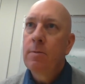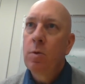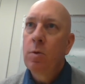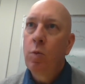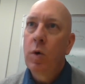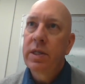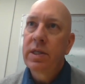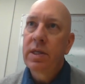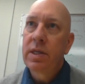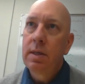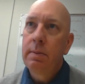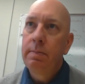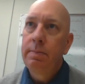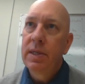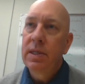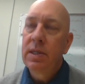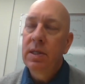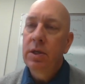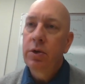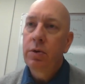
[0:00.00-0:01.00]
What's the
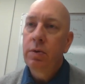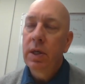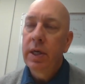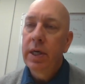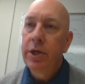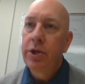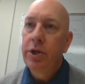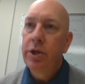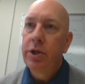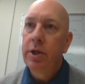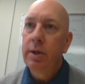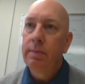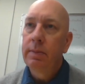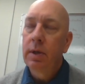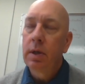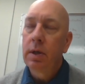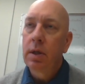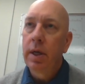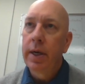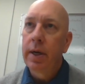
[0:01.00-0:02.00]
business relationship
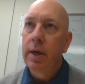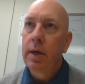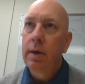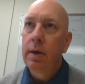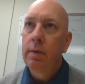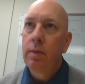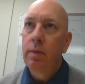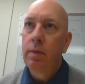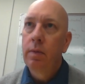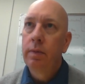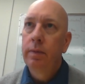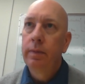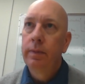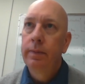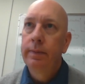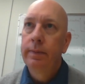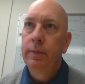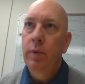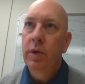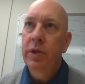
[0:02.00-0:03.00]
look like?
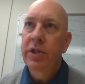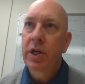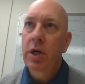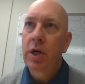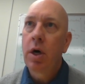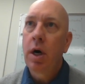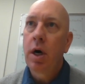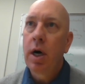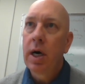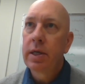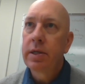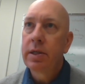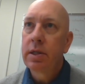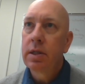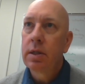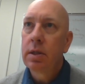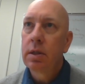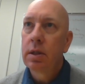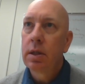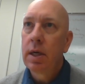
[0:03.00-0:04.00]
What does it
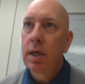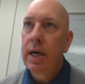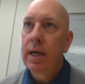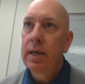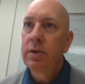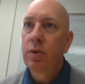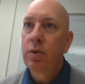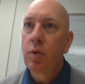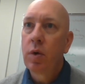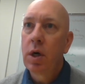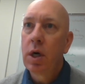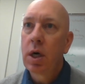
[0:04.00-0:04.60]
cost? How does it